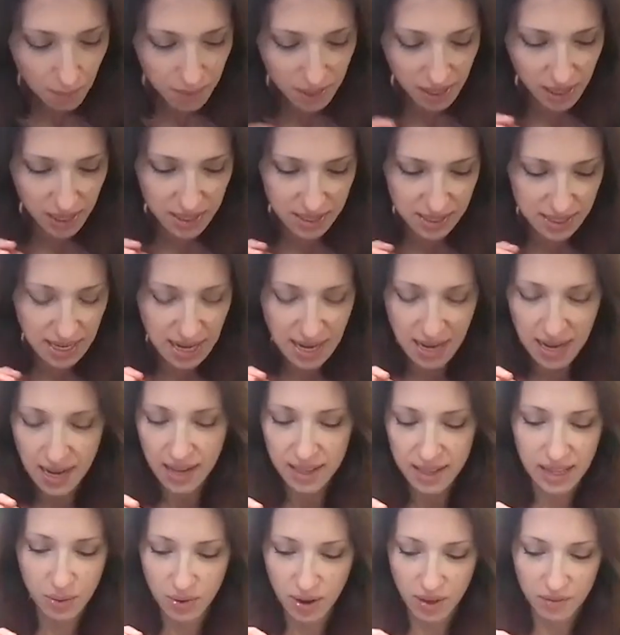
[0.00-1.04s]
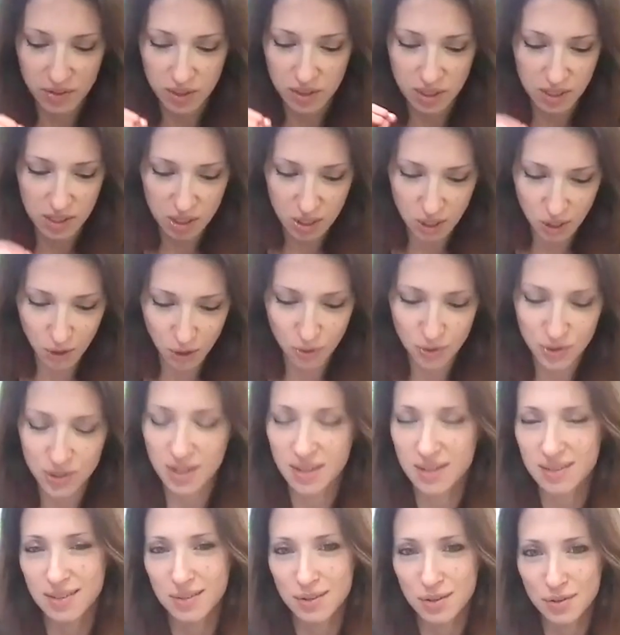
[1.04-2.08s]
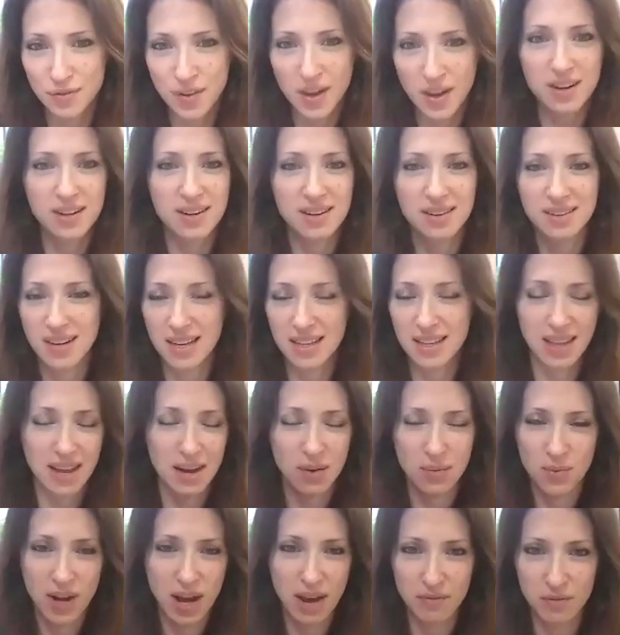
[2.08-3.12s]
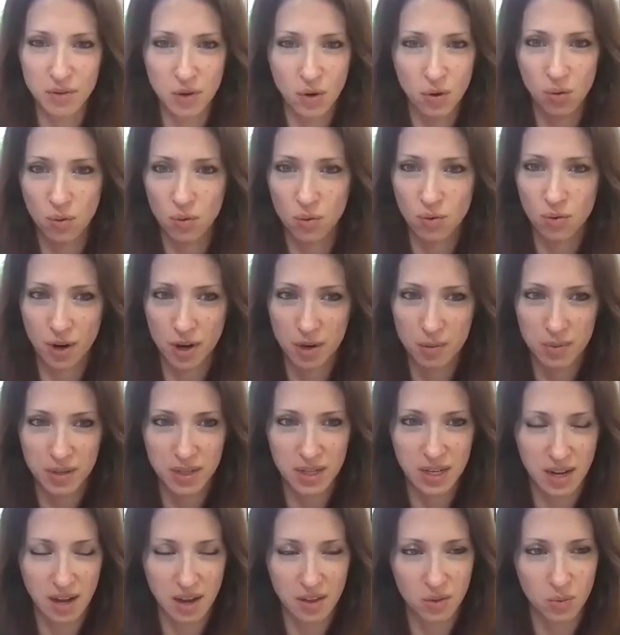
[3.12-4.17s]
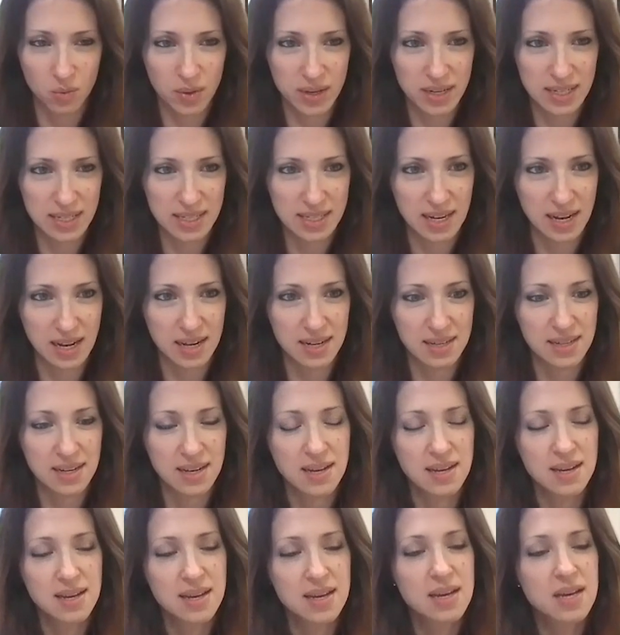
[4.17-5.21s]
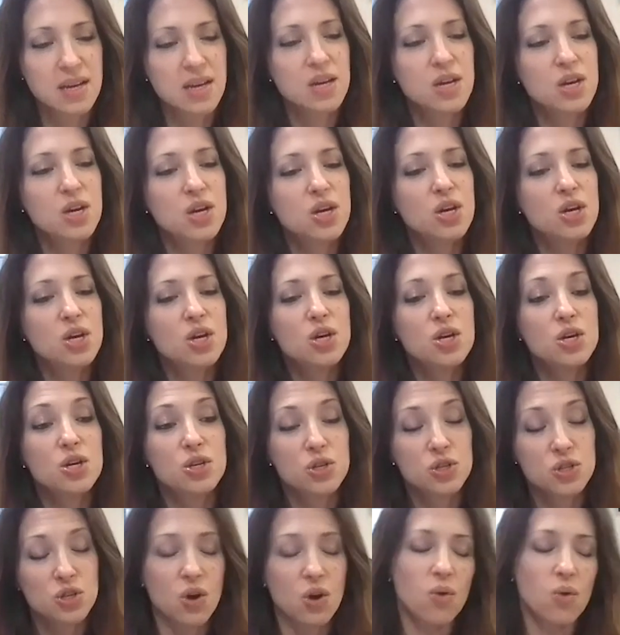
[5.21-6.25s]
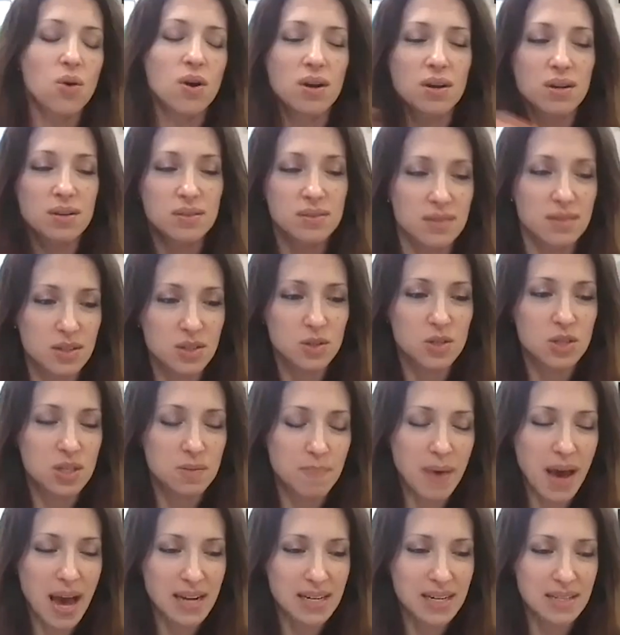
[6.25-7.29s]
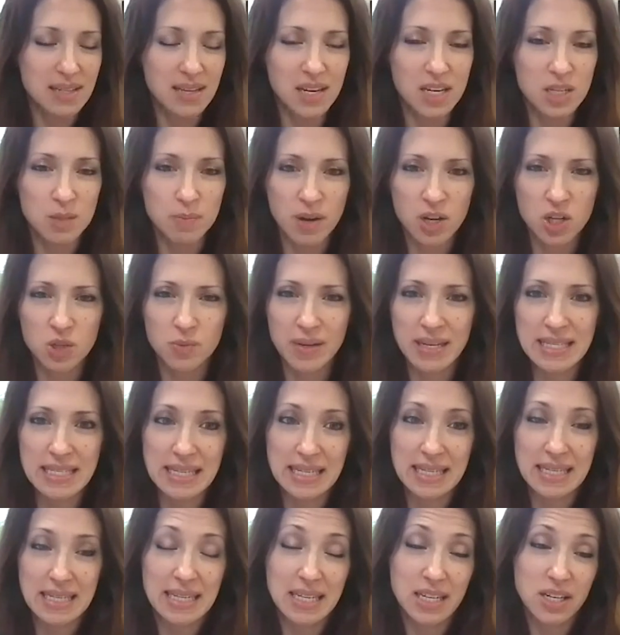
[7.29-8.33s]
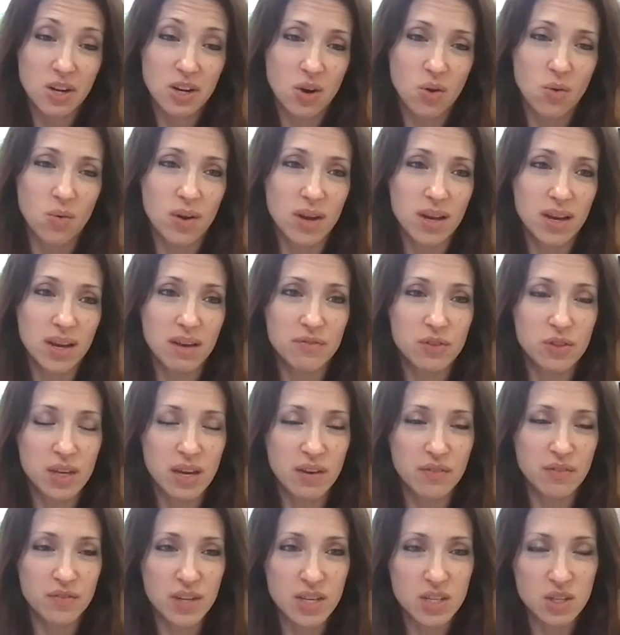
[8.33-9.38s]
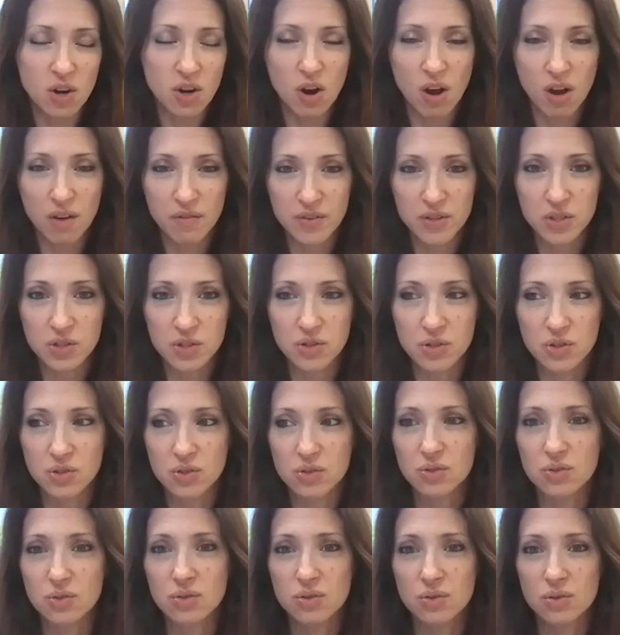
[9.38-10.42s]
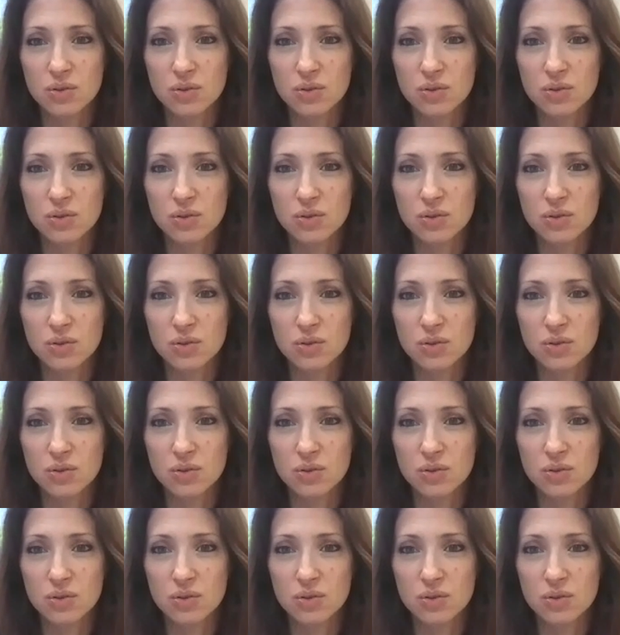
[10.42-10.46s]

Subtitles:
because they would have to disclose it to the defendant and then would have no credibility on the witness stand. So back to the expungements, you know, if these are officers